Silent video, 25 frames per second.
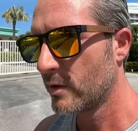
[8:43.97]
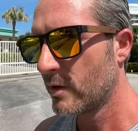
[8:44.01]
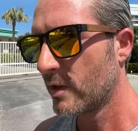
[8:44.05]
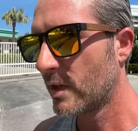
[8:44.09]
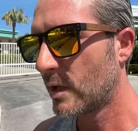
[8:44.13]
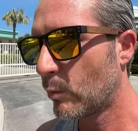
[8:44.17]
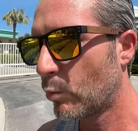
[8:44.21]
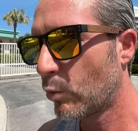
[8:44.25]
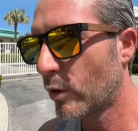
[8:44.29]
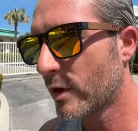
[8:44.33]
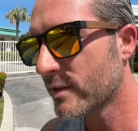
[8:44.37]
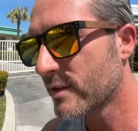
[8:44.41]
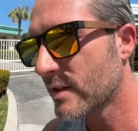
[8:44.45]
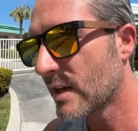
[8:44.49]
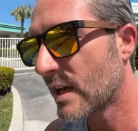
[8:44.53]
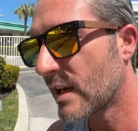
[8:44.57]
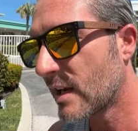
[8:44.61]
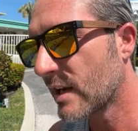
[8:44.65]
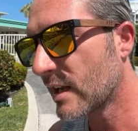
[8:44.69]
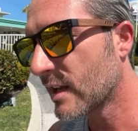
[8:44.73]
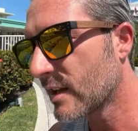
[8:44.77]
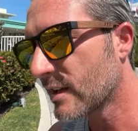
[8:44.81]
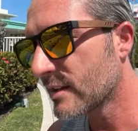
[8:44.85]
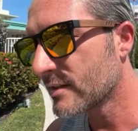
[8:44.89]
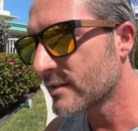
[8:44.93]
And what that
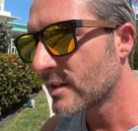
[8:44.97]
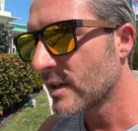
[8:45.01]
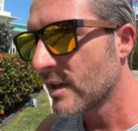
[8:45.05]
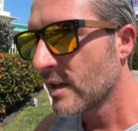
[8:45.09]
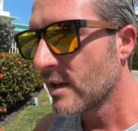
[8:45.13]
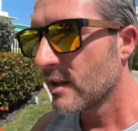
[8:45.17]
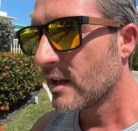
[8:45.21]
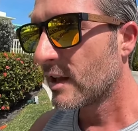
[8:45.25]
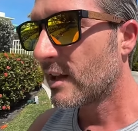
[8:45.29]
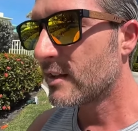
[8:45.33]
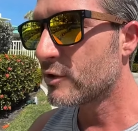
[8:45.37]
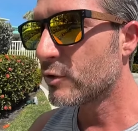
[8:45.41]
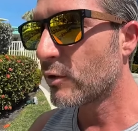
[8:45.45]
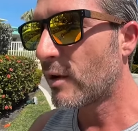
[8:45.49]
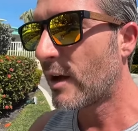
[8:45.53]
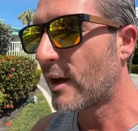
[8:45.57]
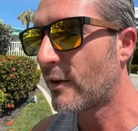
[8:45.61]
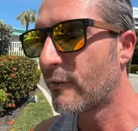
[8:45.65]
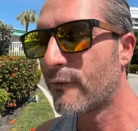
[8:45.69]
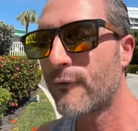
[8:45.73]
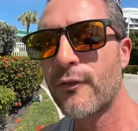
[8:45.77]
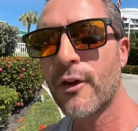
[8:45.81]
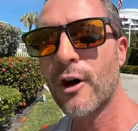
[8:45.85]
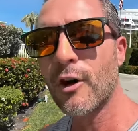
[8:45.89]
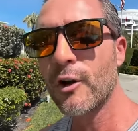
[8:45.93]
is, is you
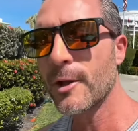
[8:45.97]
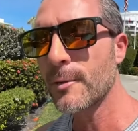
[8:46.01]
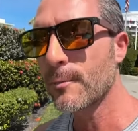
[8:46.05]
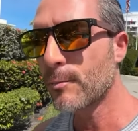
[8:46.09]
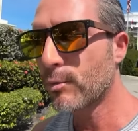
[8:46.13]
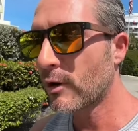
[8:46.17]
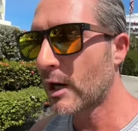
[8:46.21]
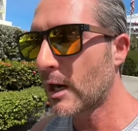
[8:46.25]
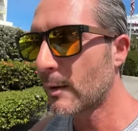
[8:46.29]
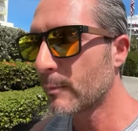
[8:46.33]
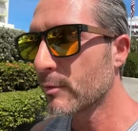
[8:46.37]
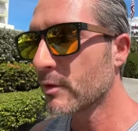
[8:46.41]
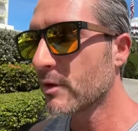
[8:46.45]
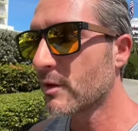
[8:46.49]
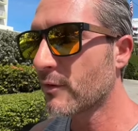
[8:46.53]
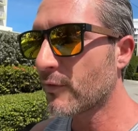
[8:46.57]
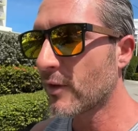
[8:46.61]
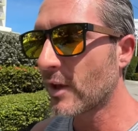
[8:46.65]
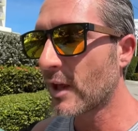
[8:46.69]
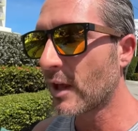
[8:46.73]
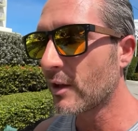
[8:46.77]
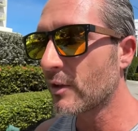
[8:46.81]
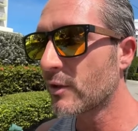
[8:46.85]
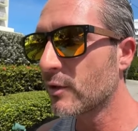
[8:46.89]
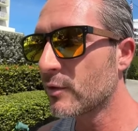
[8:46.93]
have falling property
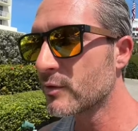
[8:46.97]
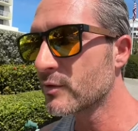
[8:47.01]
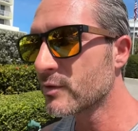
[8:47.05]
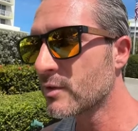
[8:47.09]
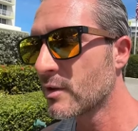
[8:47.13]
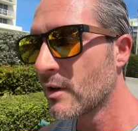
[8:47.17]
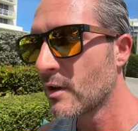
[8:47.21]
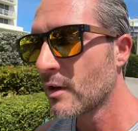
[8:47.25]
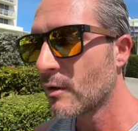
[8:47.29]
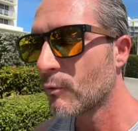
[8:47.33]
values,